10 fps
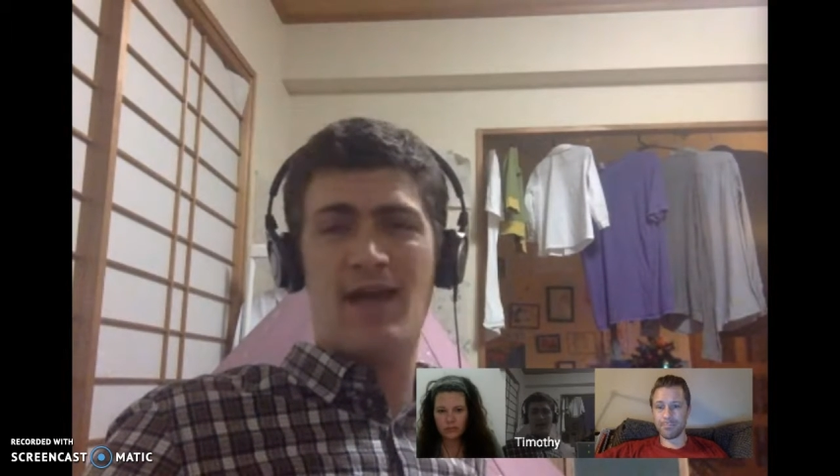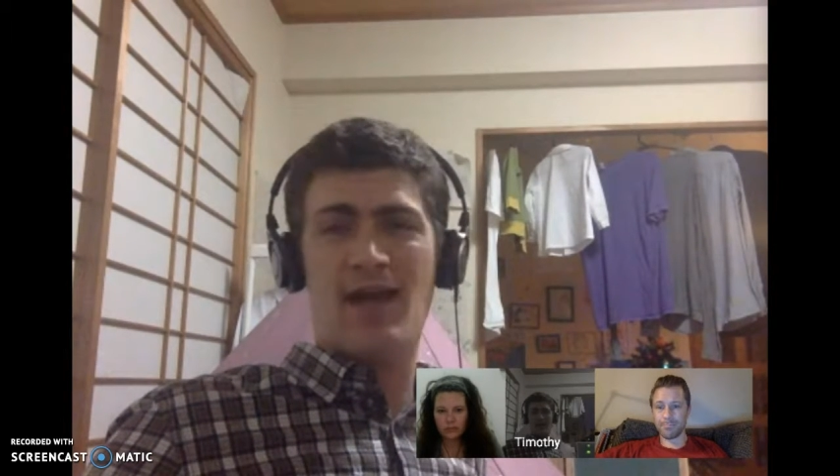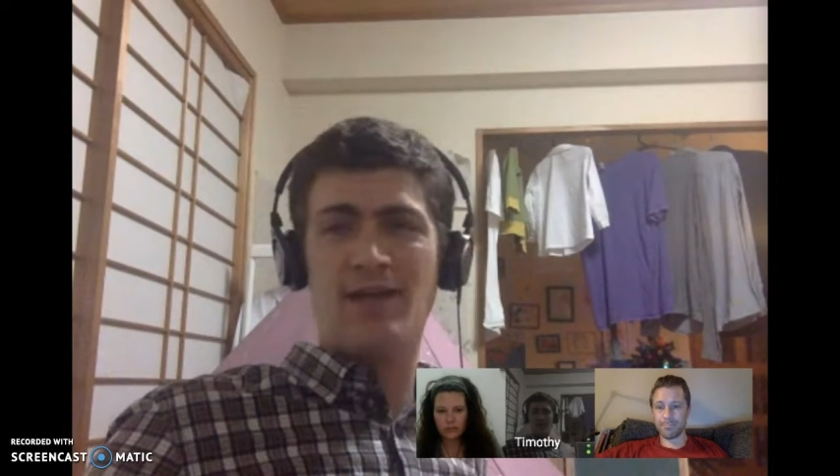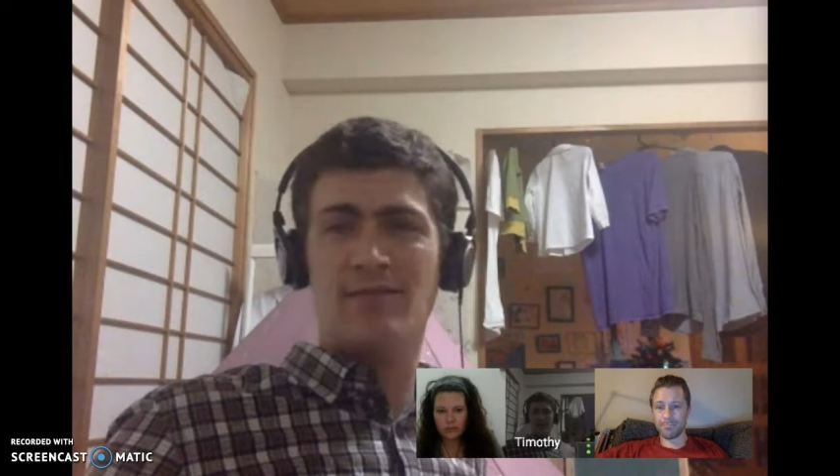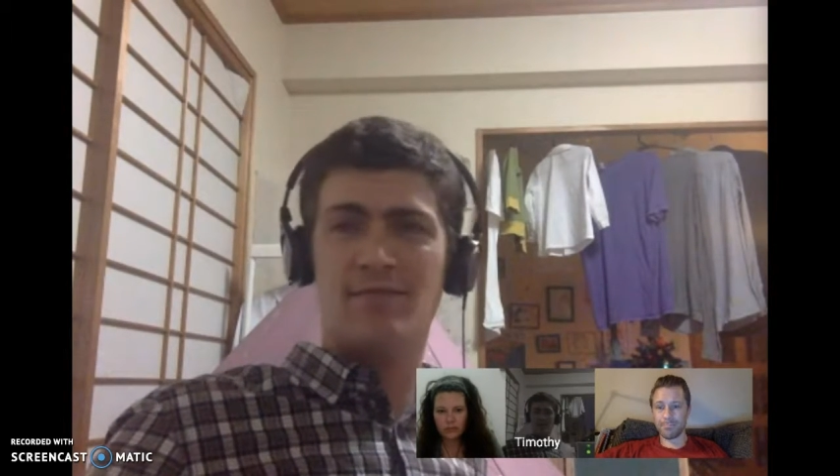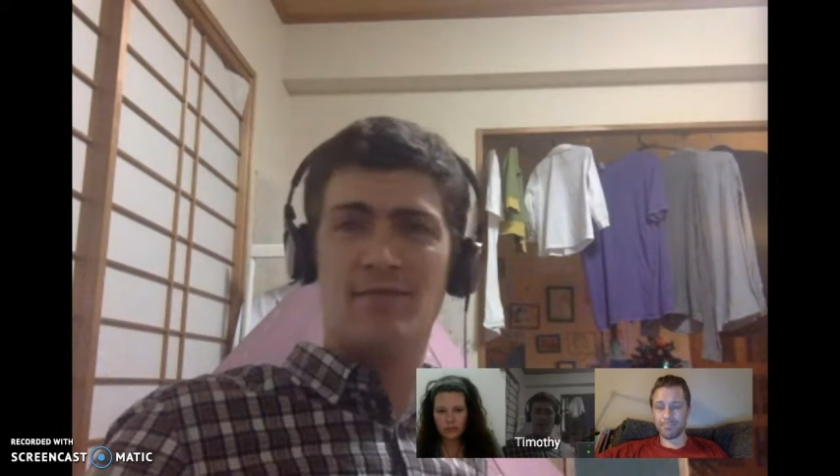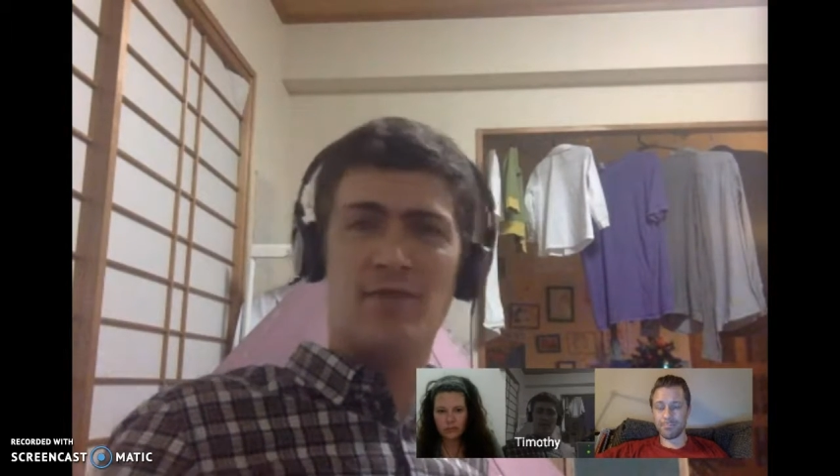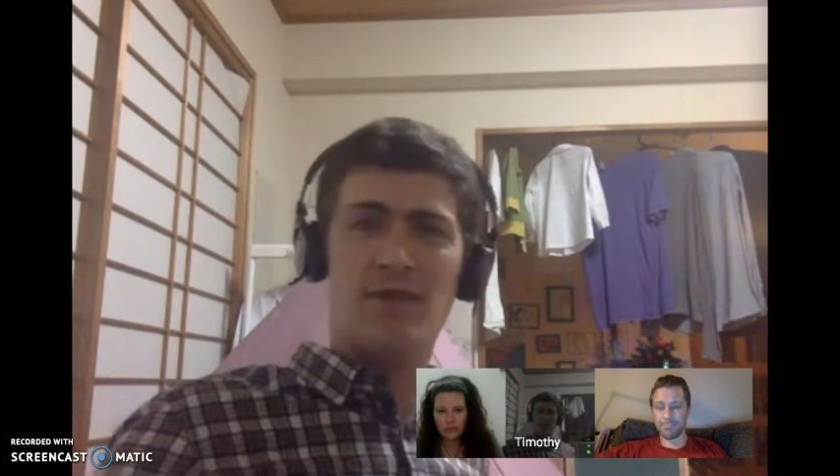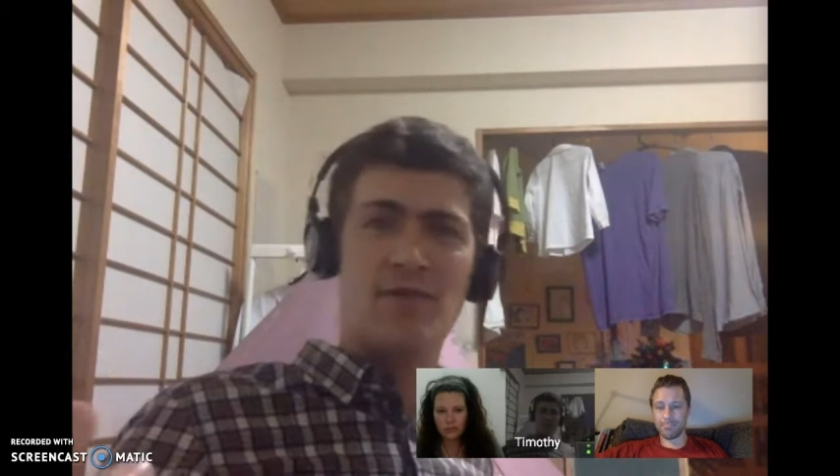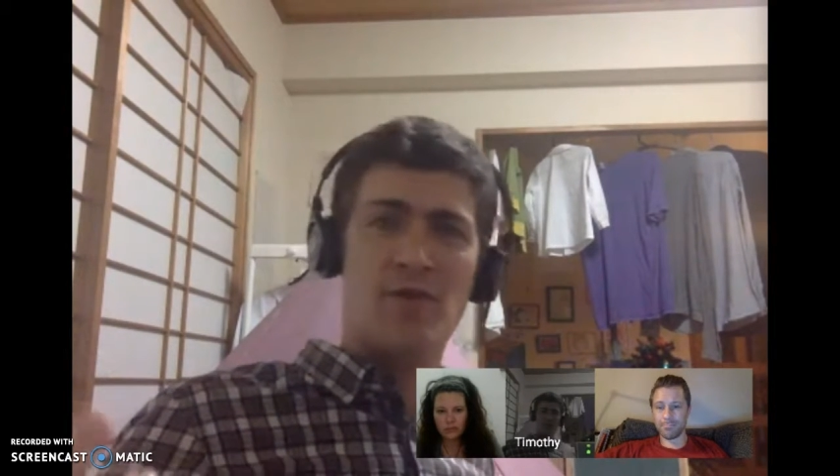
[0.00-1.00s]
I
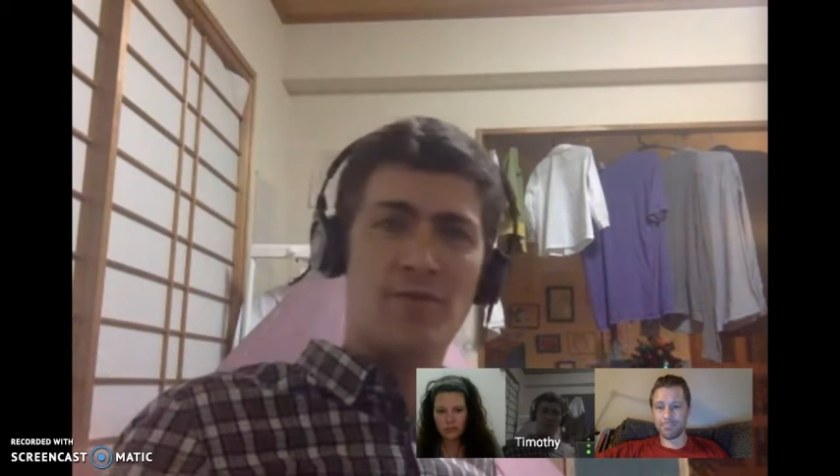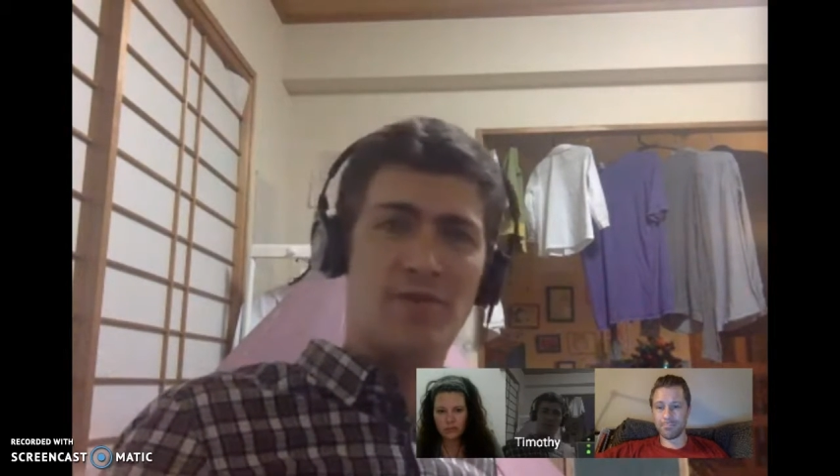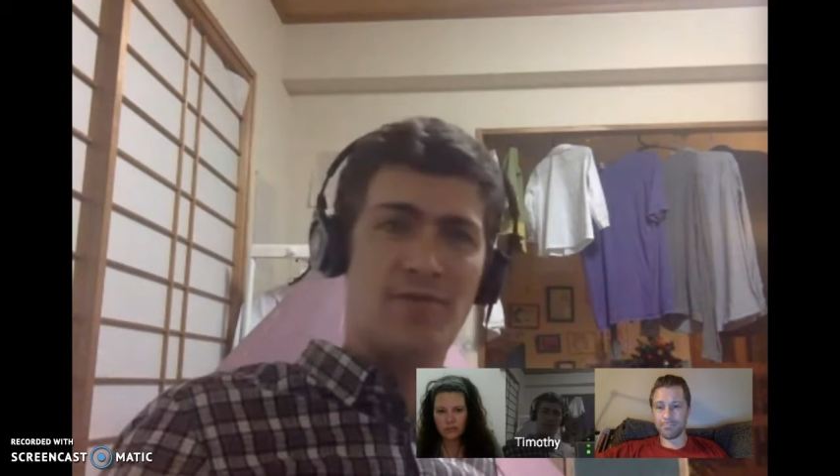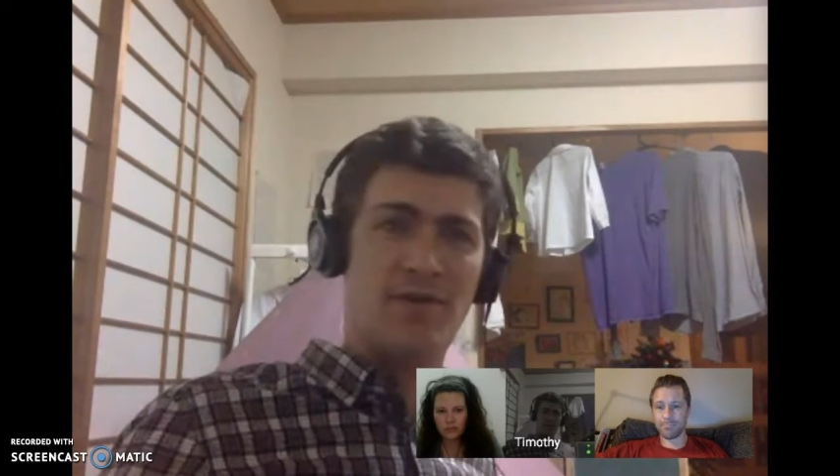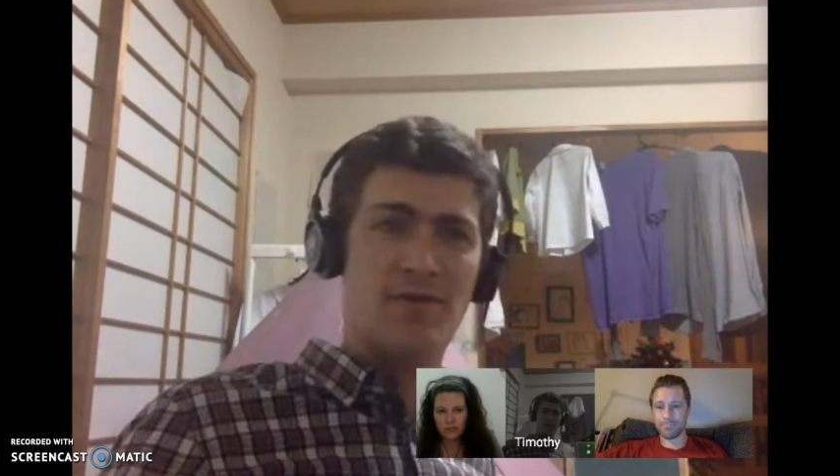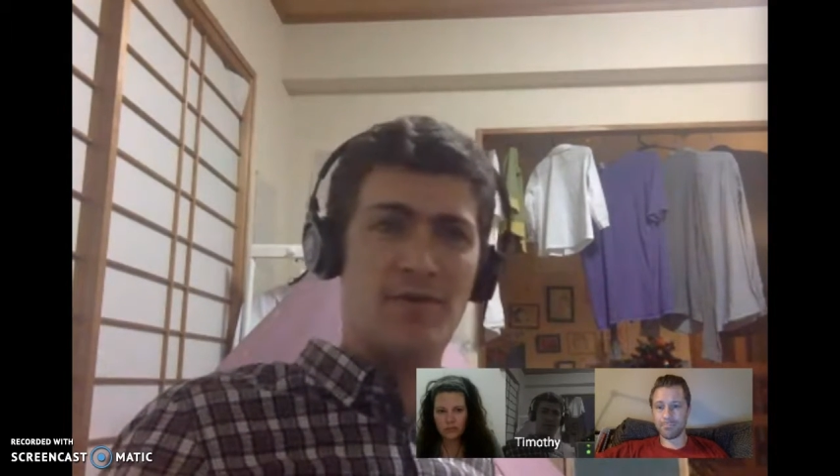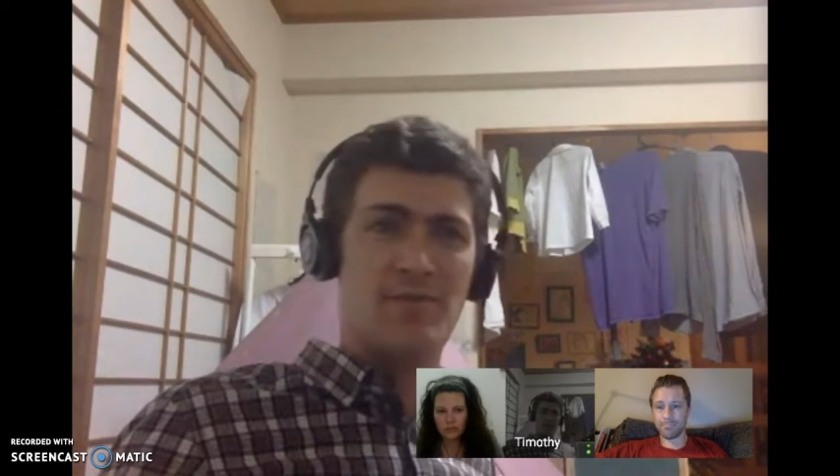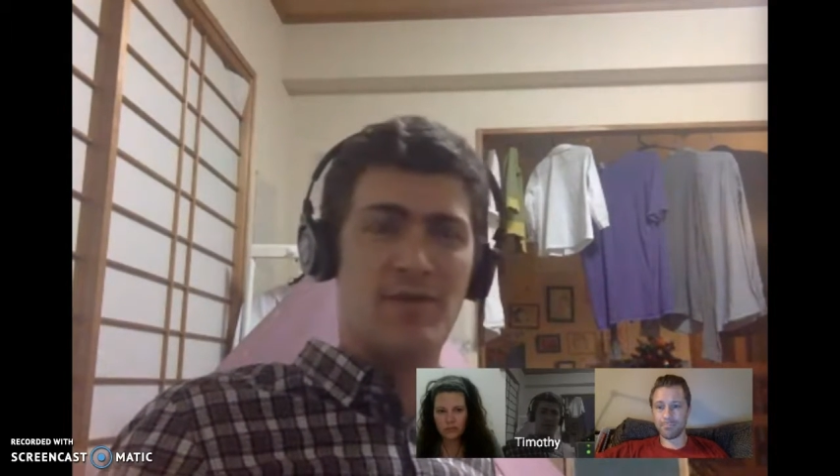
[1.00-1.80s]
don't have it open in front of me,